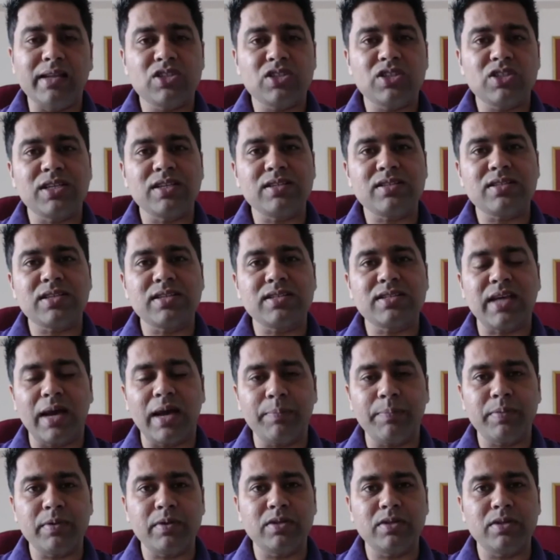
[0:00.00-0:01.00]
And since it
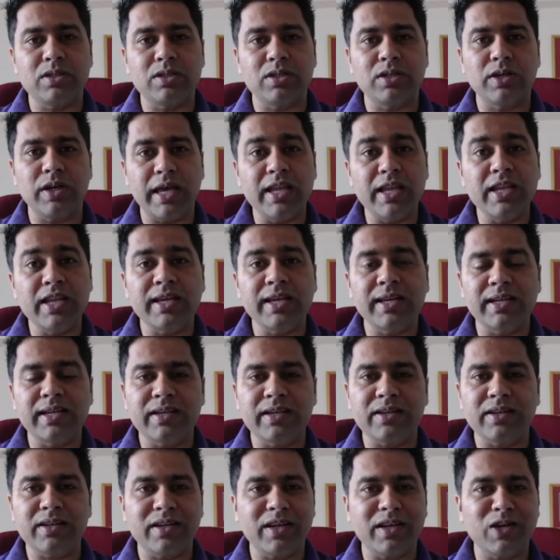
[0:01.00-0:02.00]
happened uh, in
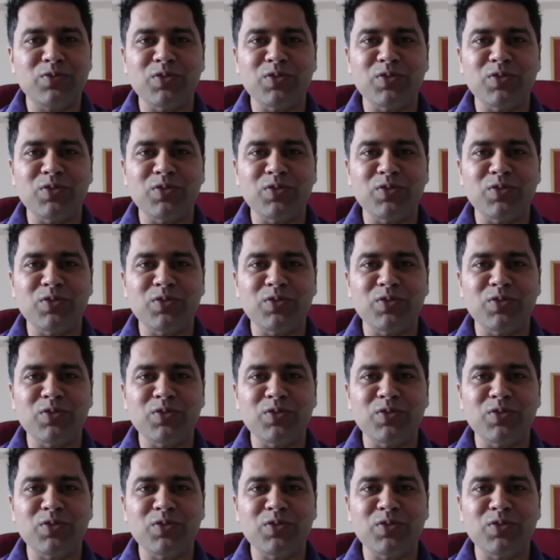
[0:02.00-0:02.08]
England,